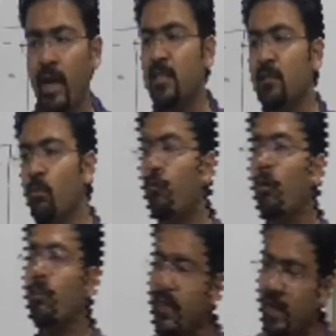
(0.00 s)
move from
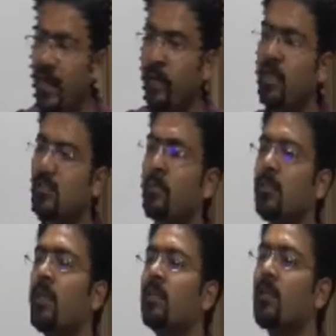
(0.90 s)
their higher partial pressure
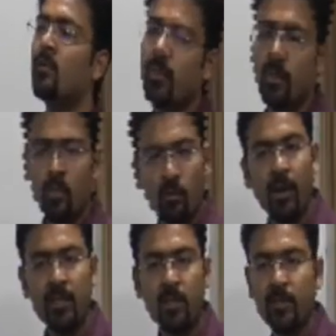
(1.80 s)
region to their lower partial
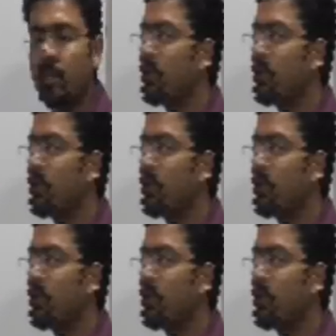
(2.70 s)
pressure region.